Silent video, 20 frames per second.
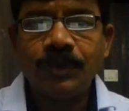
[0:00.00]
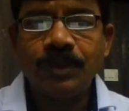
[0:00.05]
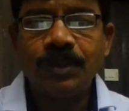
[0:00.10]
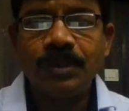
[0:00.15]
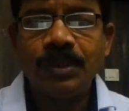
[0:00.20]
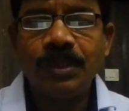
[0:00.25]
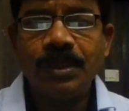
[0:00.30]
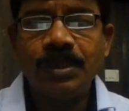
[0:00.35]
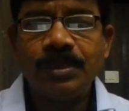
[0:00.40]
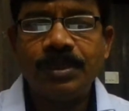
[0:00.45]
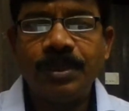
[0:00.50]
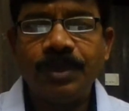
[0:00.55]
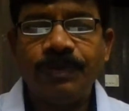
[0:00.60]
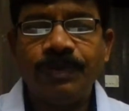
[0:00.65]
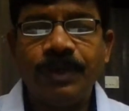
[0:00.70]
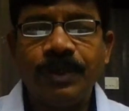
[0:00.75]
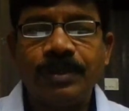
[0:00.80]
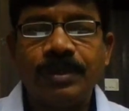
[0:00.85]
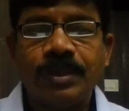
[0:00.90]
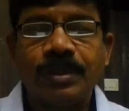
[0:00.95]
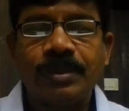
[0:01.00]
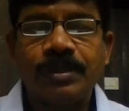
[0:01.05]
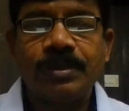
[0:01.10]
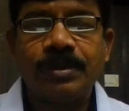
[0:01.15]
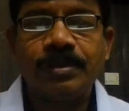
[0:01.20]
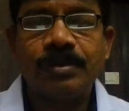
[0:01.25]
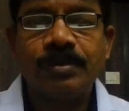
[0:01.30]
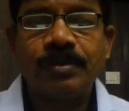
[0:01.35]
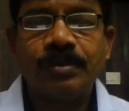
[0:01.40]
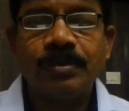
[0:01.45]
GST
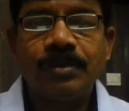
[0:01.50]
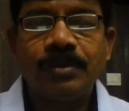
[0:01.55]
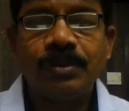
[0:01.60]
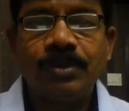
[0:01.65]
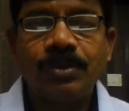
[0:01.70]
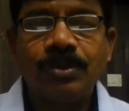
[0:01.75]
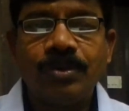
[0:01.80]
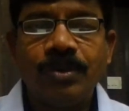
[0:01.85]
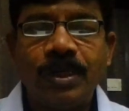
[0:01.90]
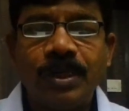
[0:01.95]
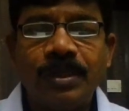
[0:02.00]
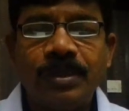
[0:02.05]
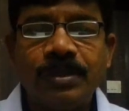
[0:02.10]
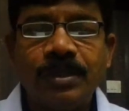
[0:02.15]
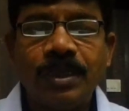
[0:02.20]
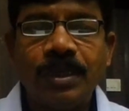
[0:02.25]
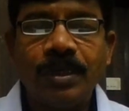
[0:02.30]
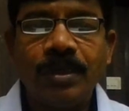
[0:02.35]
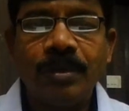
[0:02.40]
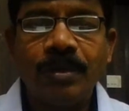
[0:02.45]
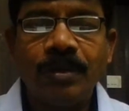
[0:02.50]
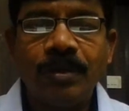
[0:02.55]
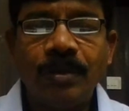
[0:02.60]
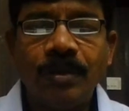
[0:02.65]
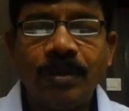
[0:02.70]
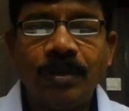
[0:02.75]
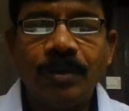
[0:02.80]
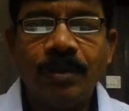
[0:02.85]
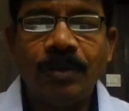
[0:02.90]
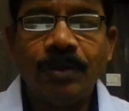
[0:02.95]
features. What is the
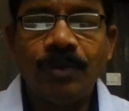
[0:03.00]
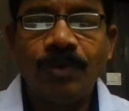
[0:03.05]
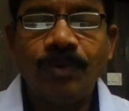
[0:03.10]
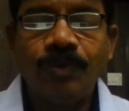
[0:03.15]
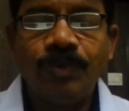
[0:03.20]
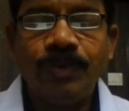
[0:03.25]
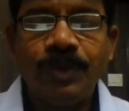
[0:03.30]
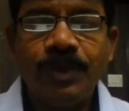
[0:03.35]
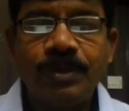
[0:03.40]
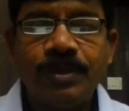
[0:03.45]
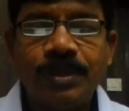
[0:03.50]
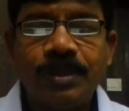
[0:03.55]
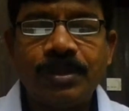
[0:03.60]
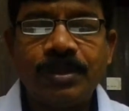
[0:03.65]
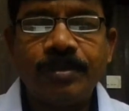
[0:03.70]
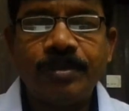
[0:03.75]
features